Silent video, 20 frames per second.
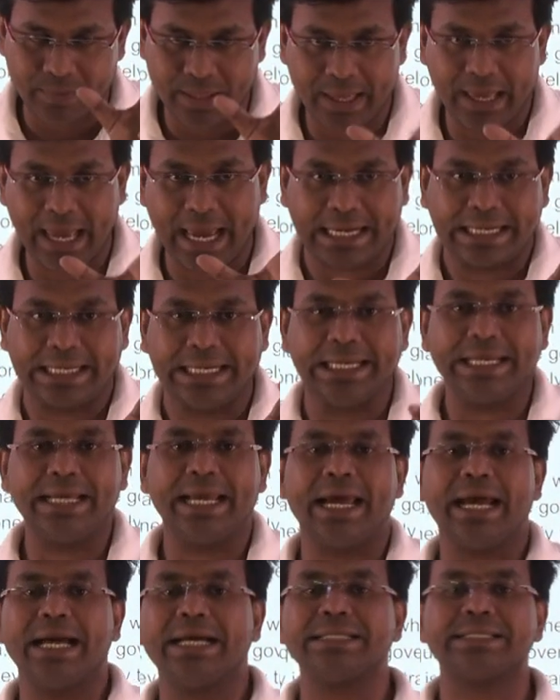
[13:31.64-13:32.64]
acting
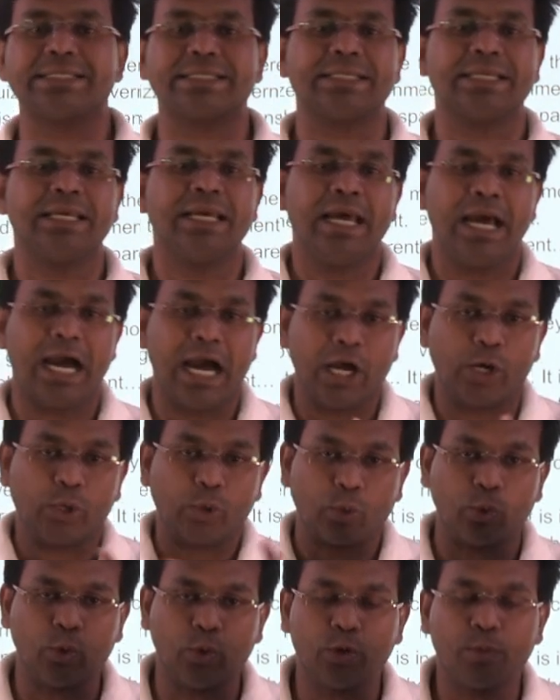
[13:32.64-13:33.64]
as a
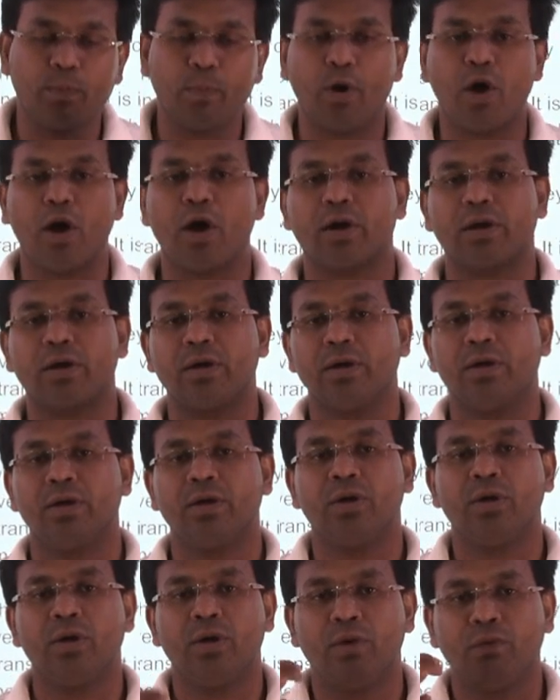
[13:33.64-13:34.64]
roadblock
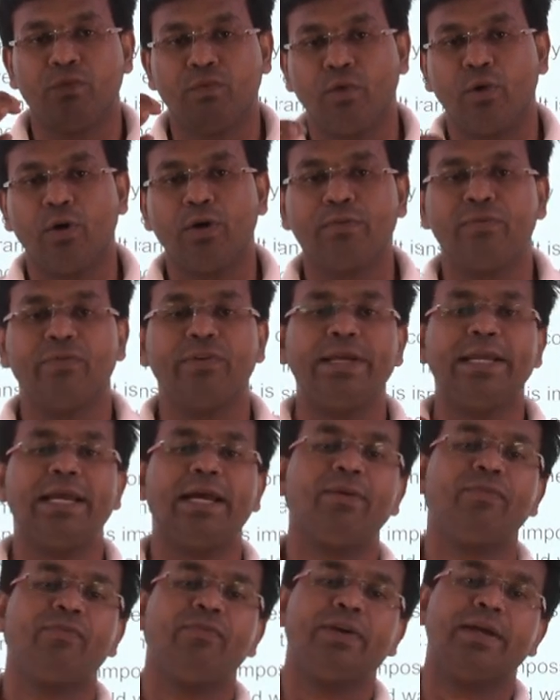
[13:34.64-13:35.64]
for free
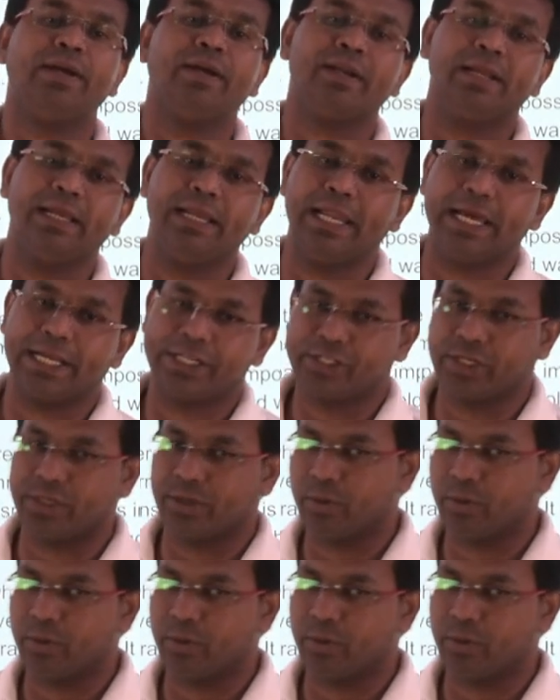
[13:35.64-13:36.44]
and fair election.